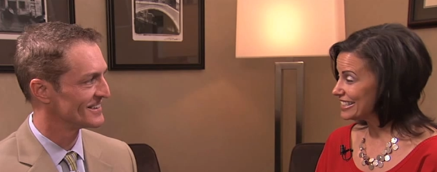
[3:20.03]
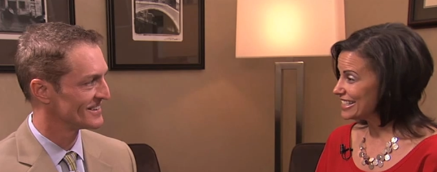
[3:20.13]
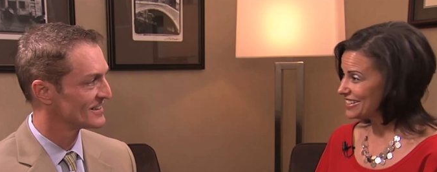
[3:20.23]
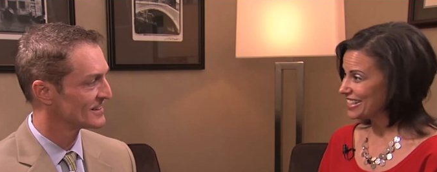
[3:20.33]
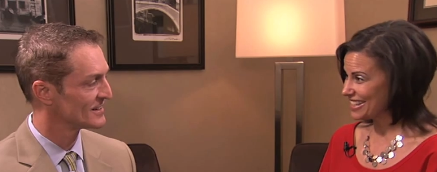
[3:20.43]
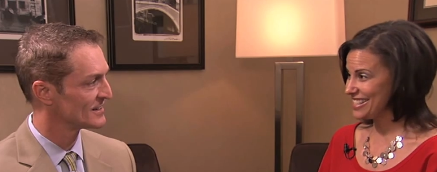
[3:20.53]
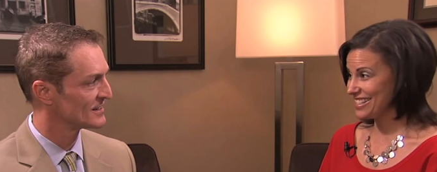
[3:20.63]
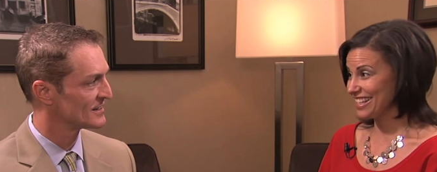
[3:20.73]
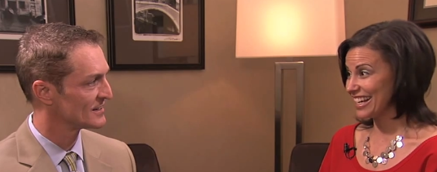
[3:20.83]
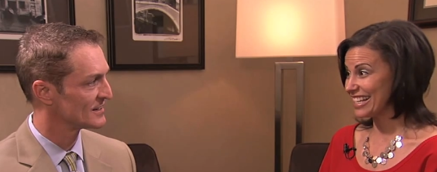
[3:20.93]
Speaker 1: sounds like this
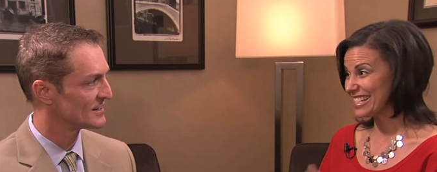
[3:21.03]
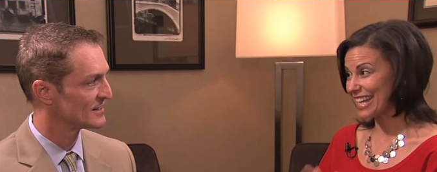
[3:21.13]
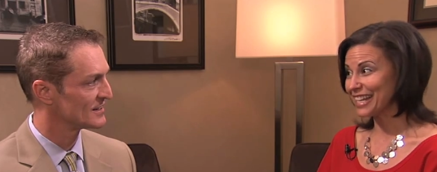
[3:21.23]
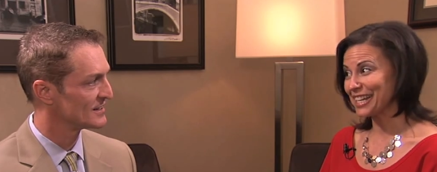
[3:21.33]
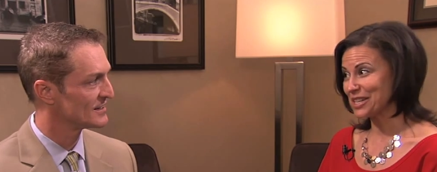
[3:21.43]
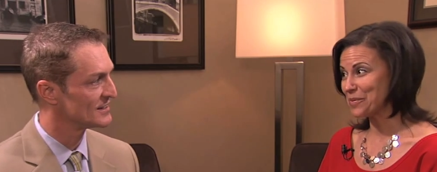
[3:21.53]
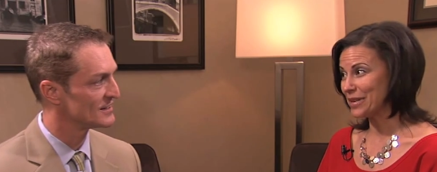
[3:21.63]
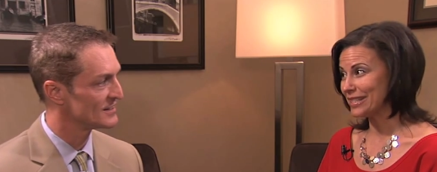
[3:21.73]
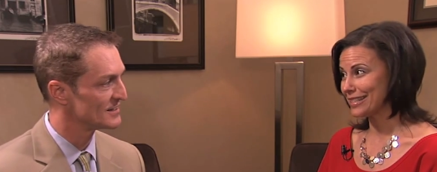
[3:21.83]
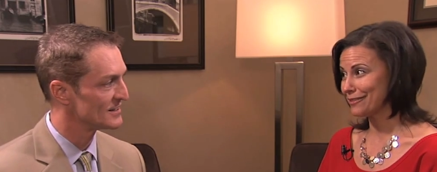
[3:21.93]
is an exciting new
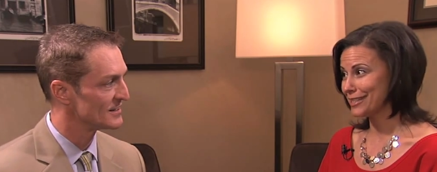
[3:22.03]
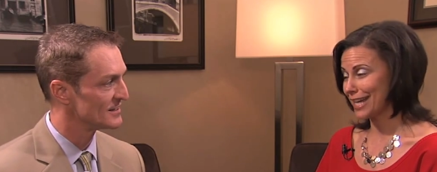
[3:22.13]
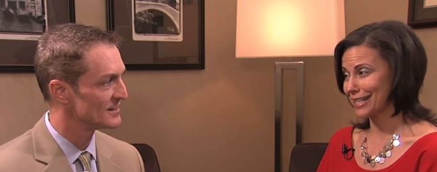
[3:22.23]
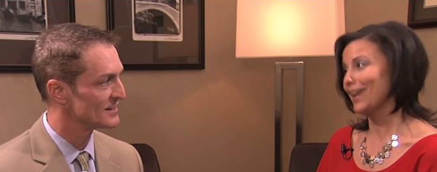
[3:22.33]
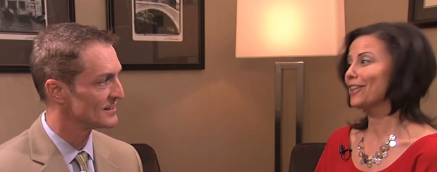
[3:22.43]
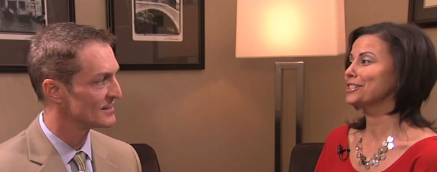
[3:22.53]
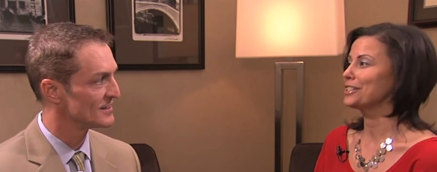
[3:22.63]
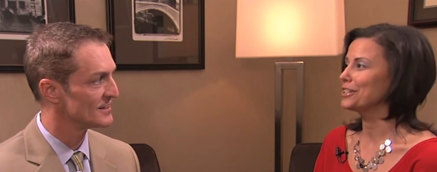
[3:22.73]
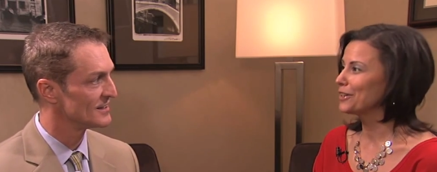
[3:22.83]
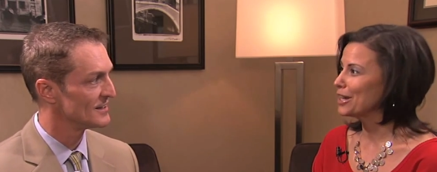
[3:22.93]
piece of
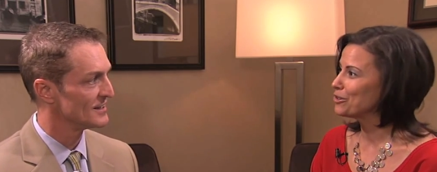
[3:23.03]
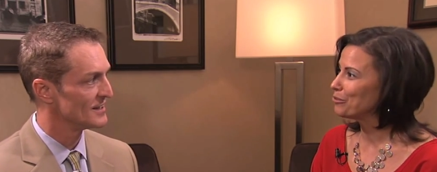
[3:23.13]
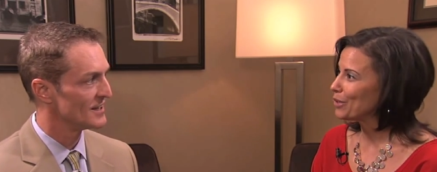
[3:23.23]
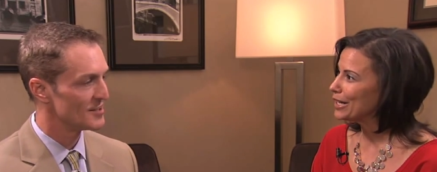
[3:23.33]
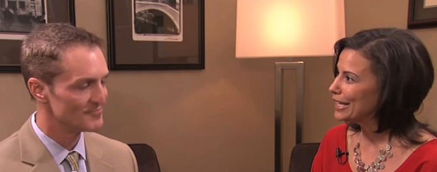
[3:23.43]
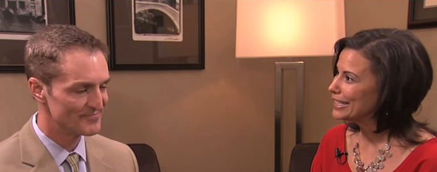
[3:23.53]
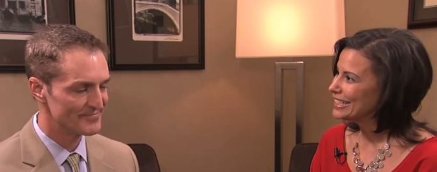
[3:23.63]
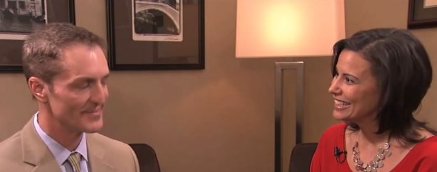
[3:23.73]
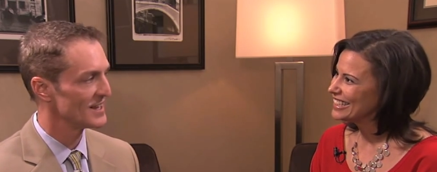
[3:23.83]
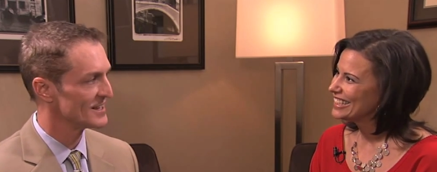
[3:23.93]
technology that you guys have brought in.
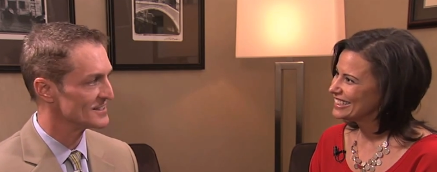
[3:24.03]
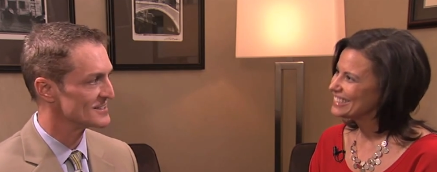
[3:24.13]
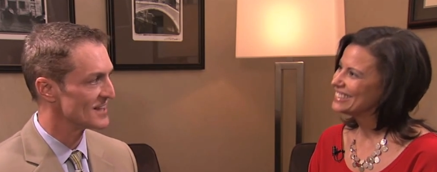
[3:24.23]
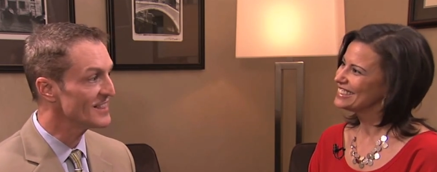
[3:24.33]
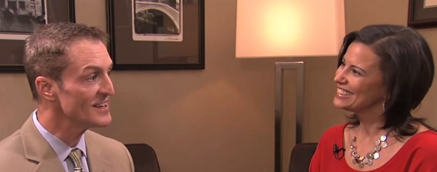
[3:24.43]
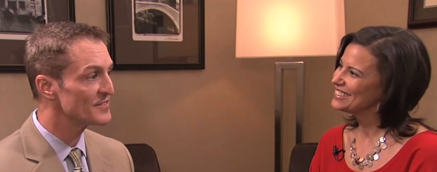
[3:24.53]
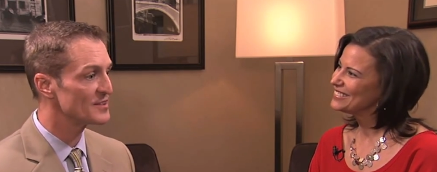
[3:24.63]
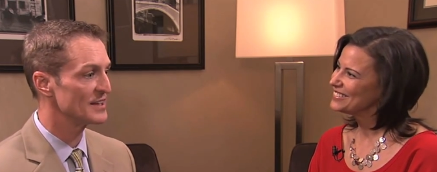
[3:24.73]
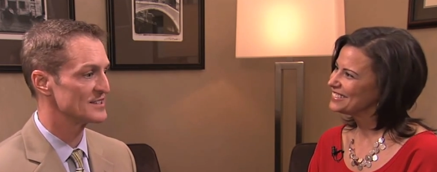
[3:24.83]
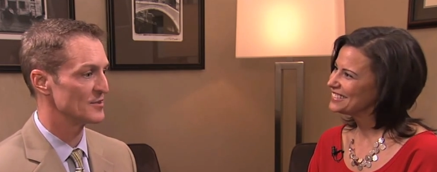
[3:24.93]
Speaker 2: It is. I think of
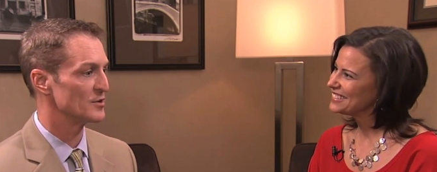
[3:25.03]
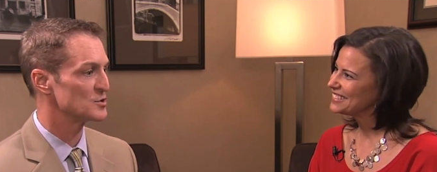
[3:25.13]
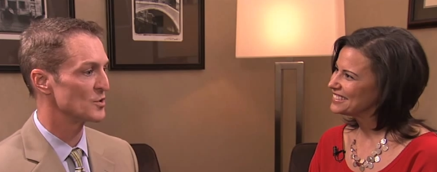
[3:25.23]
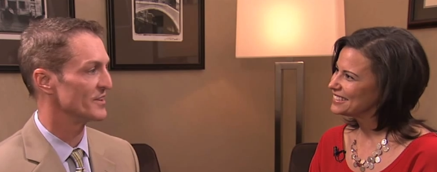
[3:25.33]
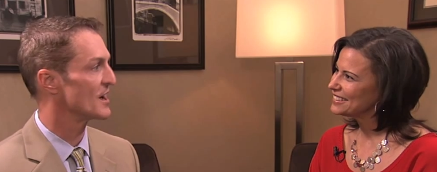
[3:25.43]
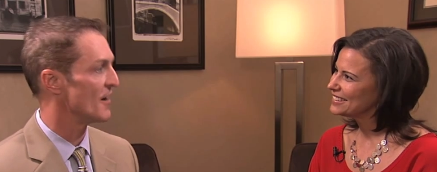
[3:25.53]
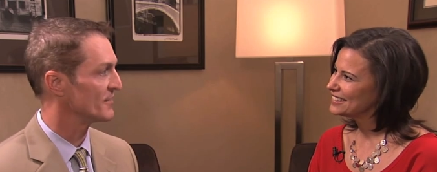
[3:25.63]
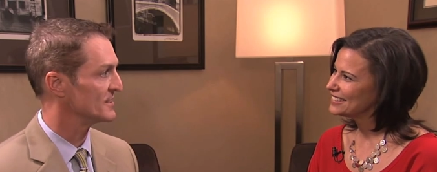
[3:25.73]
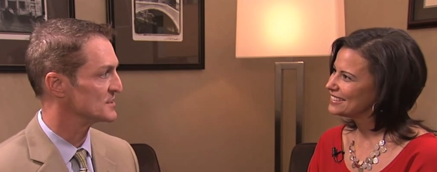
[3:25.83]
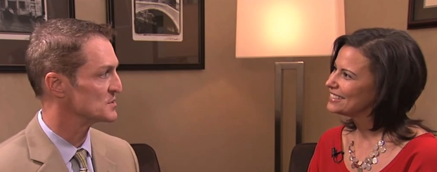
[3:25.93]
it as a sort of a
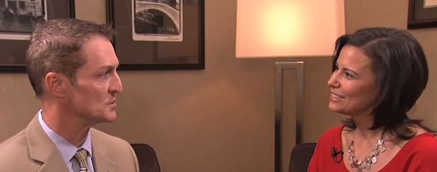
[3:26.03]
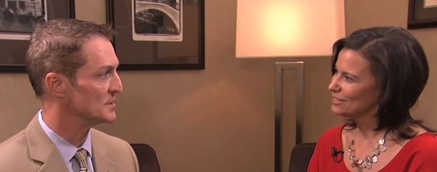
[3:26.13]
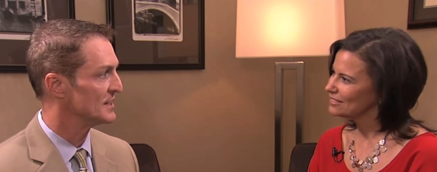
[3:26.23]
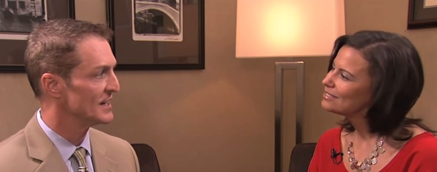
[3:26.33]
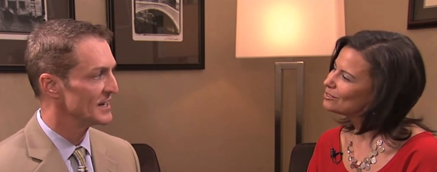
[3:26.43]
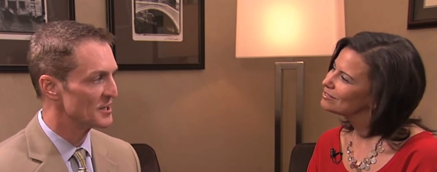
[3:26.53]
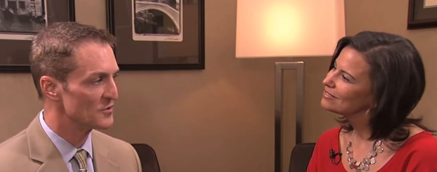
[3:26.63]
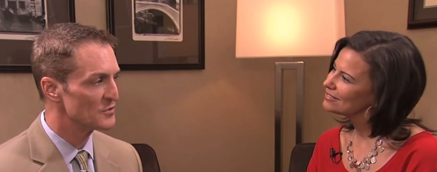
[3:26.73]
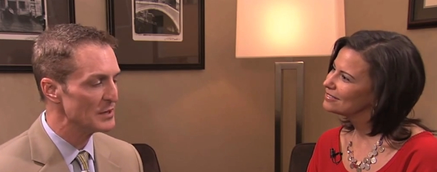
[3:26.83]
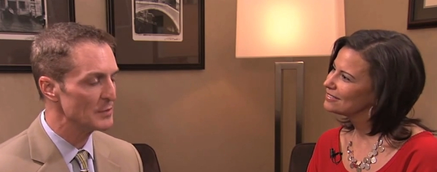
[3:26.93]
confidence tool. It
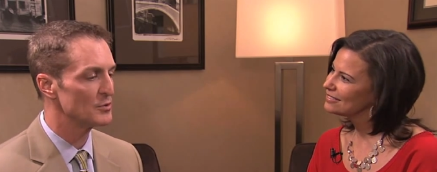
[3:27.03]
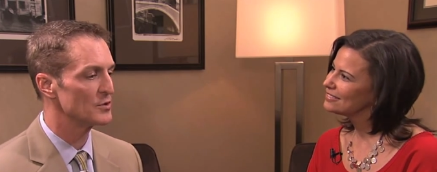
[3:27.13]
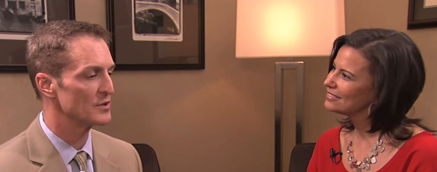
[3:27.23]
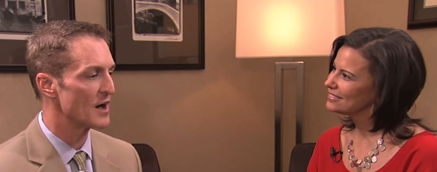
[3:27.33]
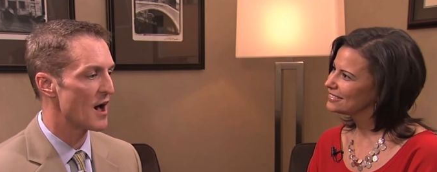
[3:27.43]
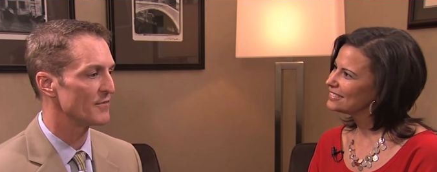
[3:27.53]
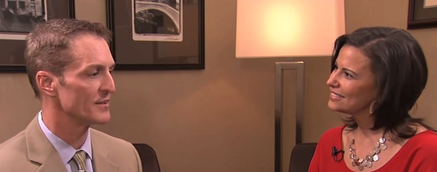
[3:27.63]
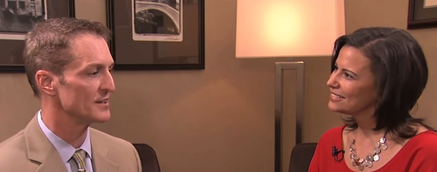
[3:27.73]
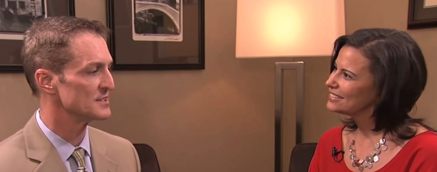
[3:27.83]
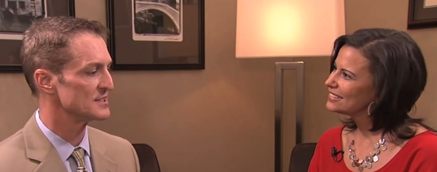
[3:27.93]
gives people the
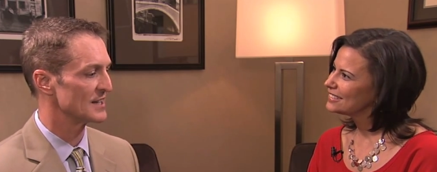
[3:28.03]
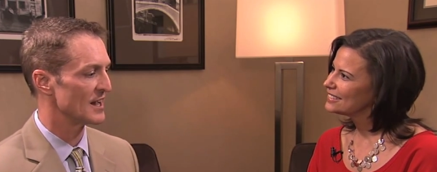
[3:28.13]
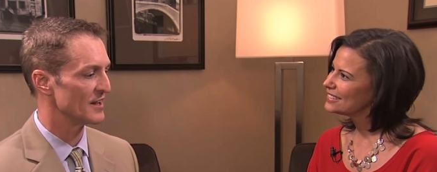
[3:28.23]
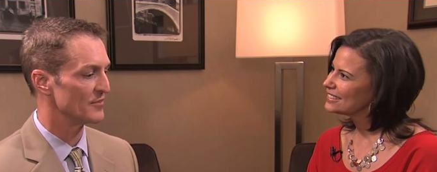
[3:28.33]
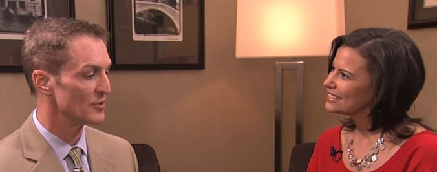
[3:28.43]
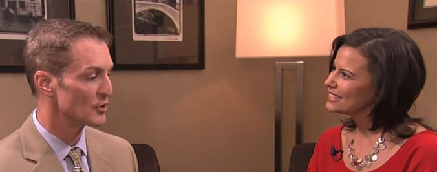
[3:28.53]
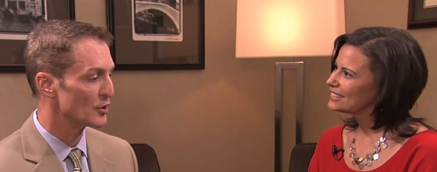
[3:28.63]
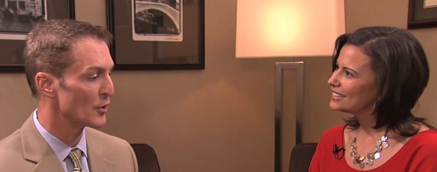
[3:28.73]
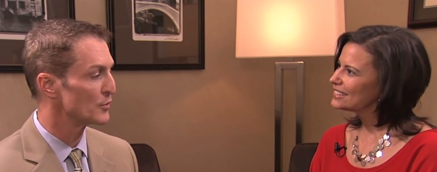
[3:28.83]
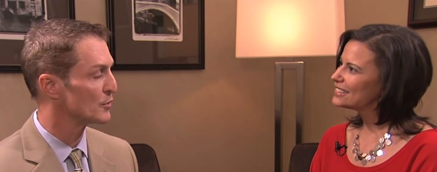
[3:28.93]
confidence to kind of
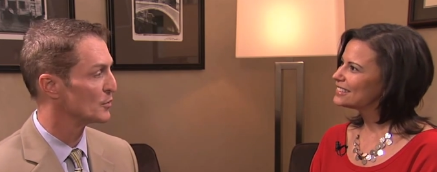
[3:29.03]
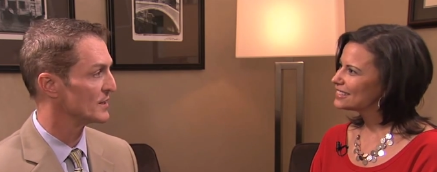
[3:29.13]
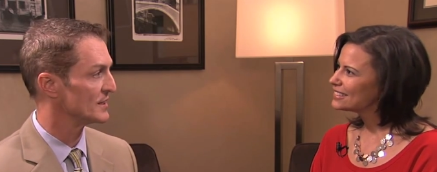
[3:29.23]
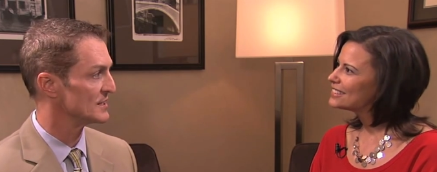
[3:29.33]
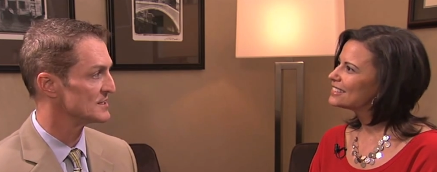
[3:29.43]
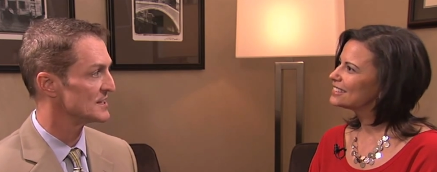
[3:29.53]
go through with this